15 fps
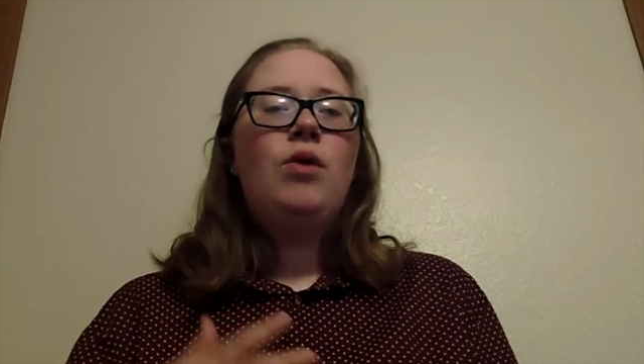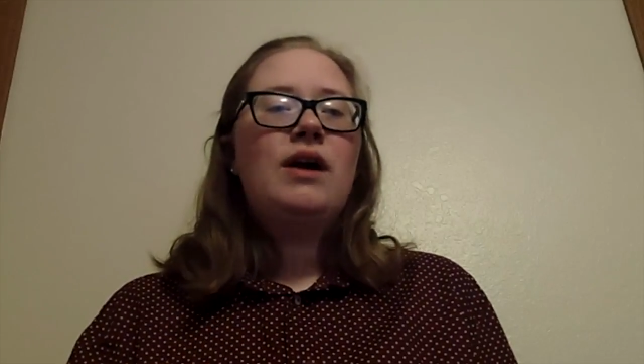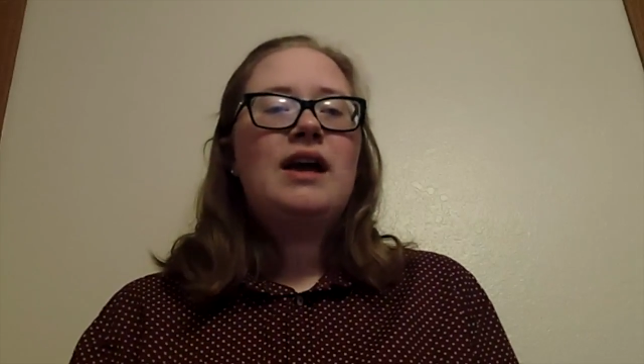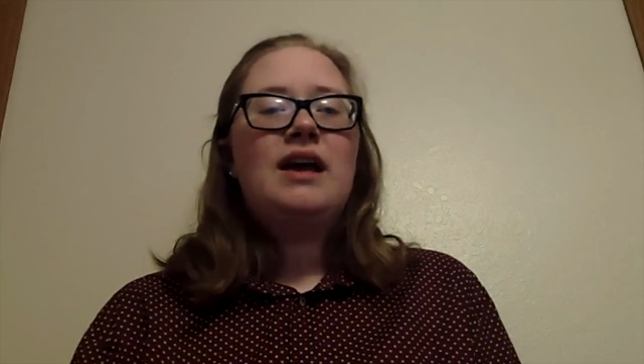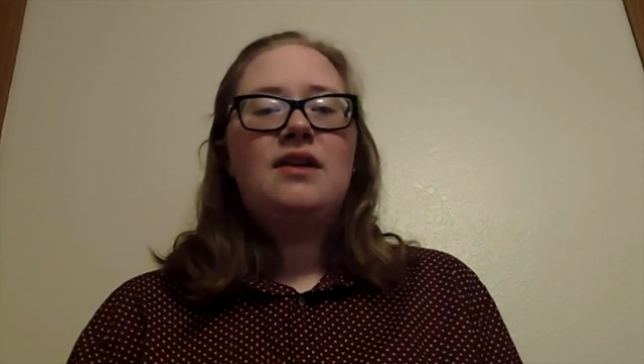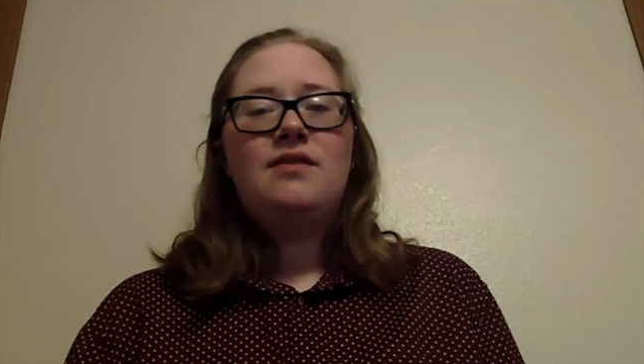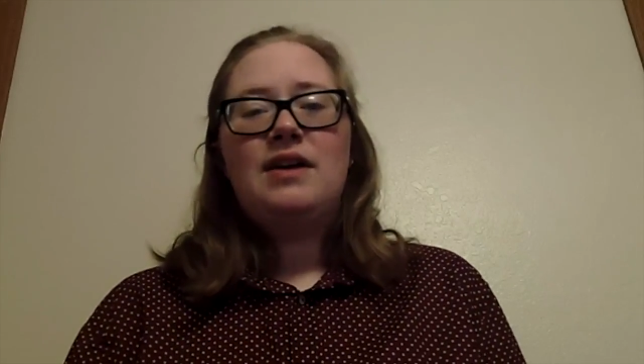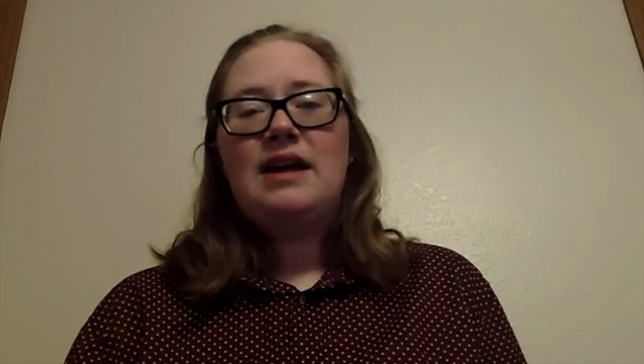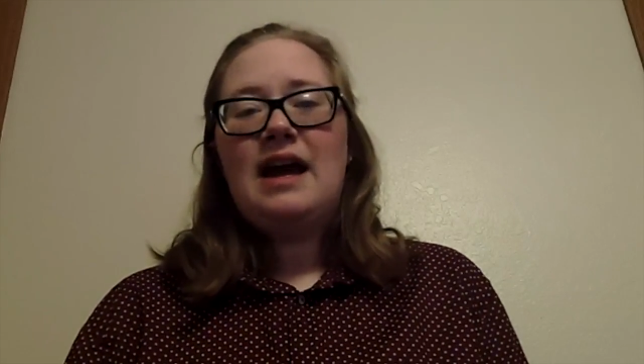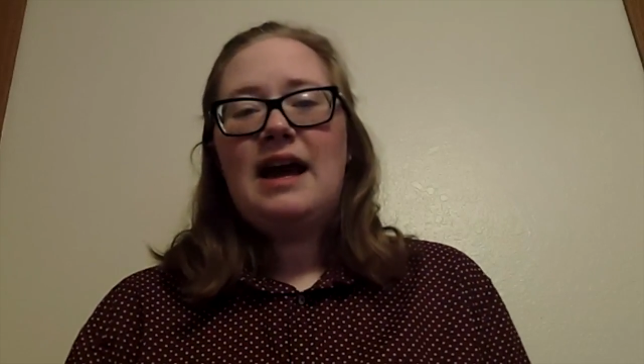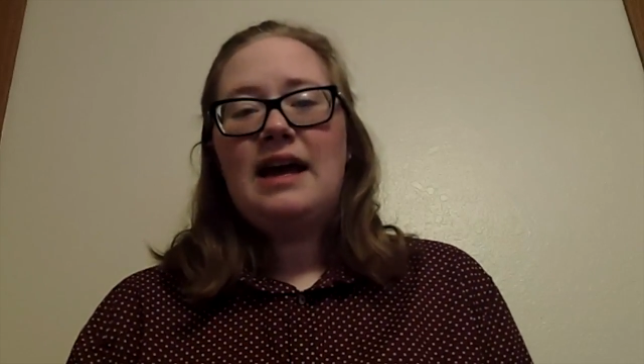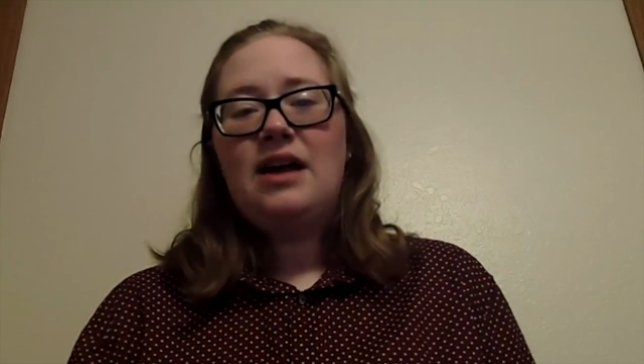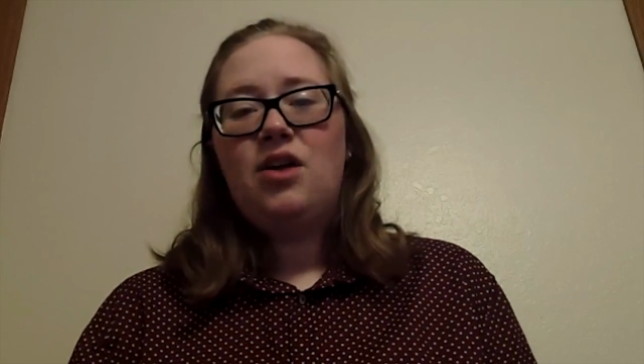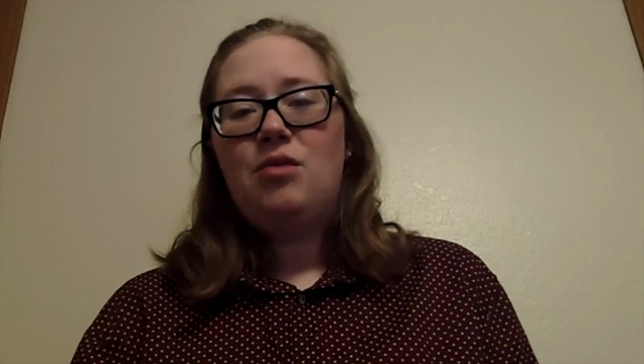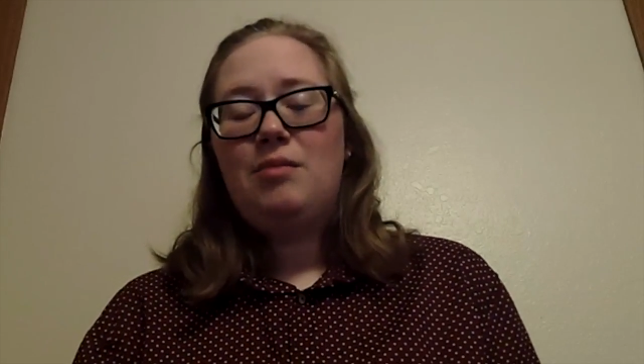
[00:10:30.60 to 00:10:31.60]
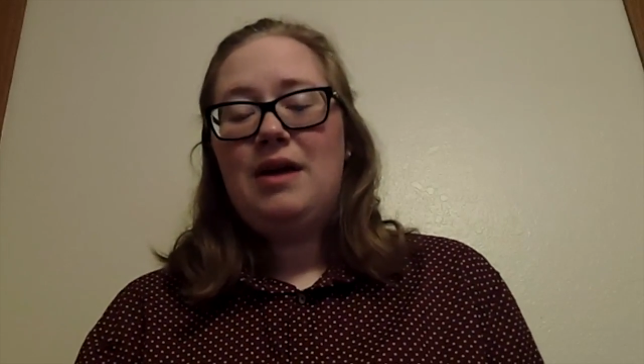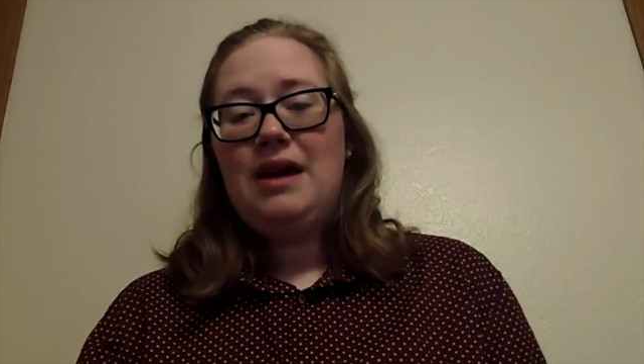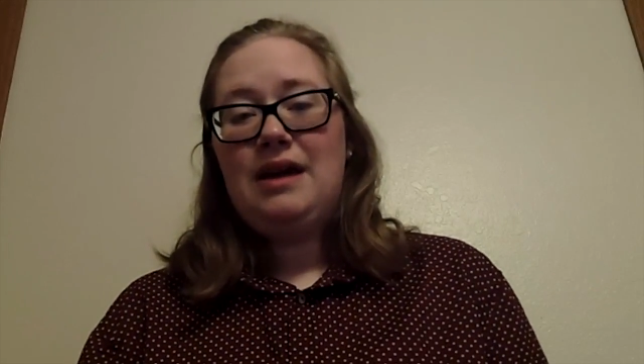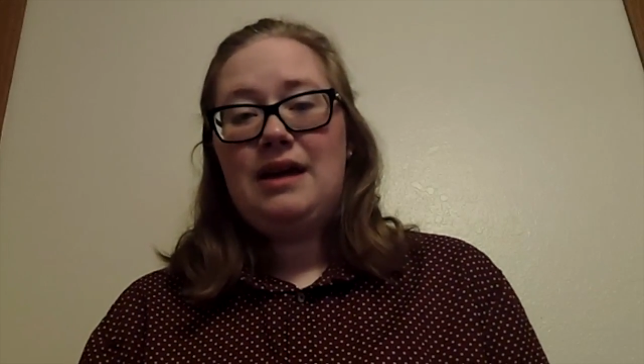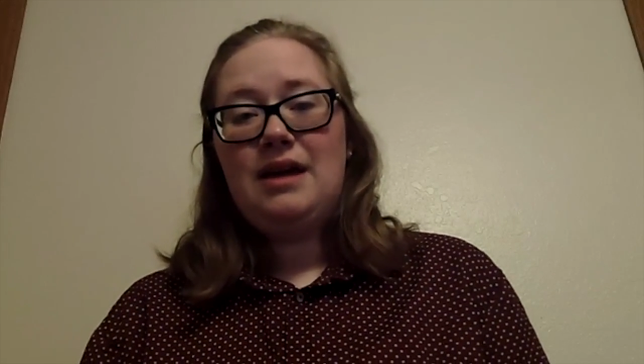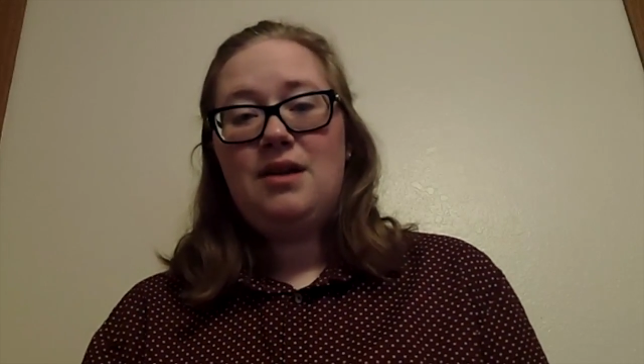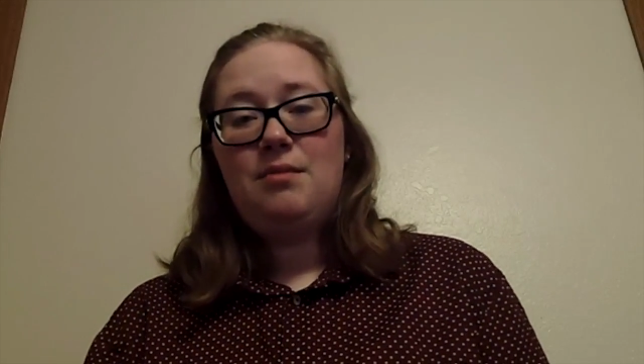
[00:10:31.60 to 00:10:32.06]
what kind of a guy he'll
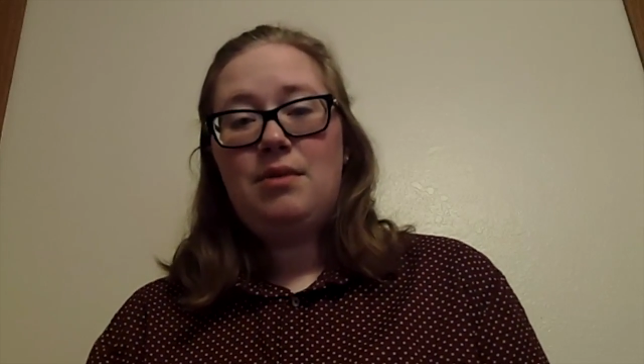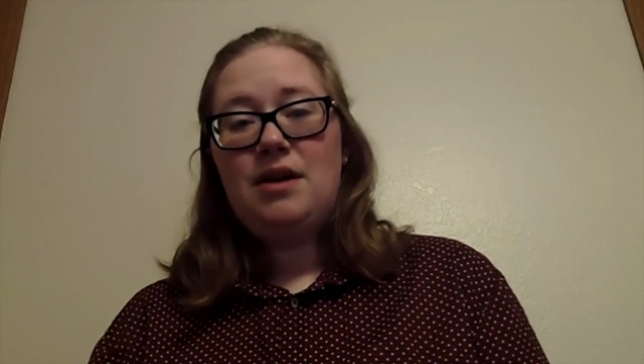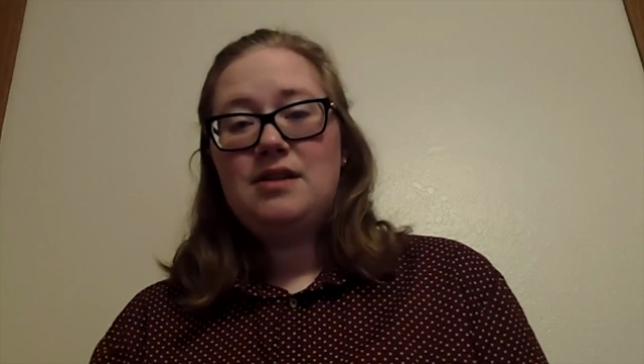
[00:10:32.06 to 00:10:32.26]
make in a